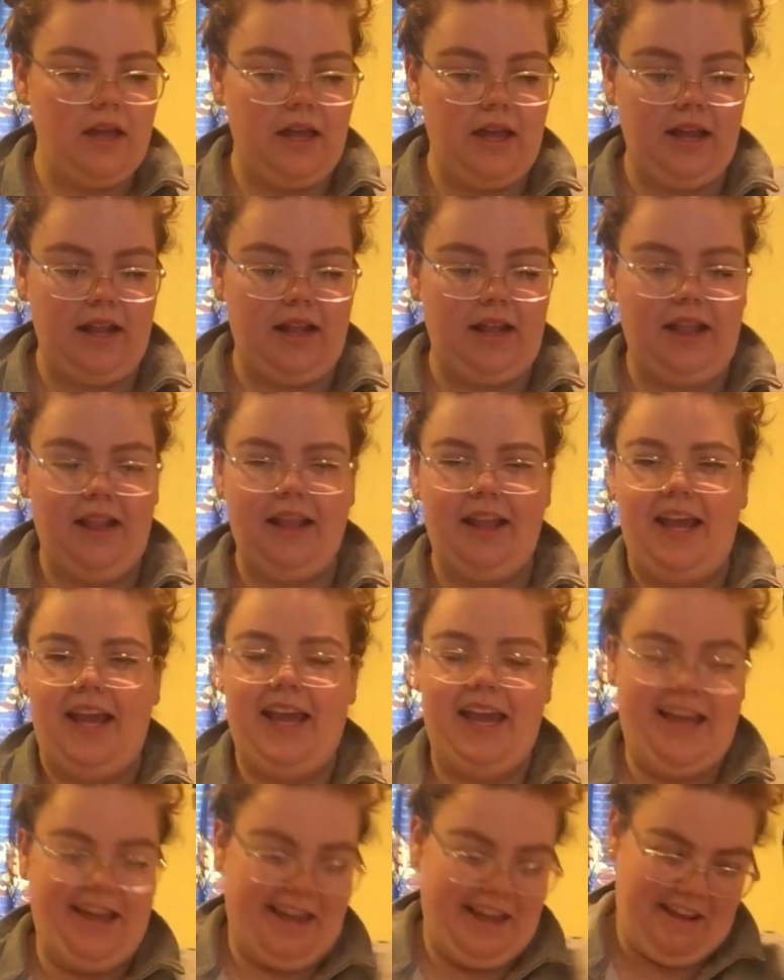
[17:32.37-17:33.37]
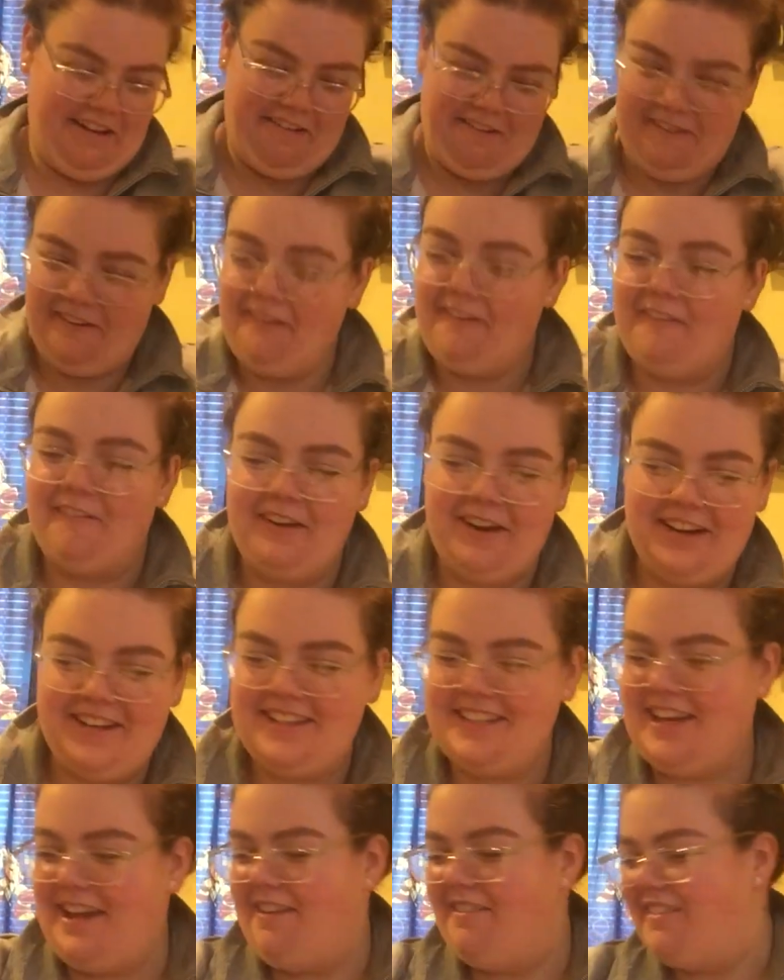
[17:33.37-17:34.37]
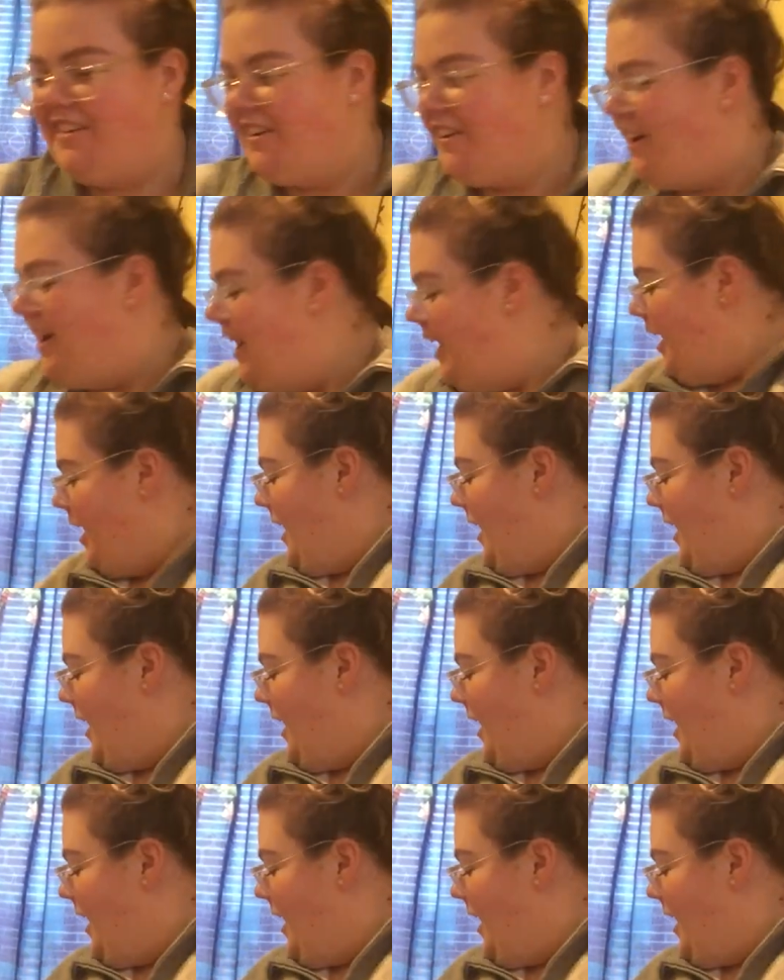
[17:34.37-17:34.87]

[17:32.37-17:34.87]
Aunt Lee. Oh, what a savior.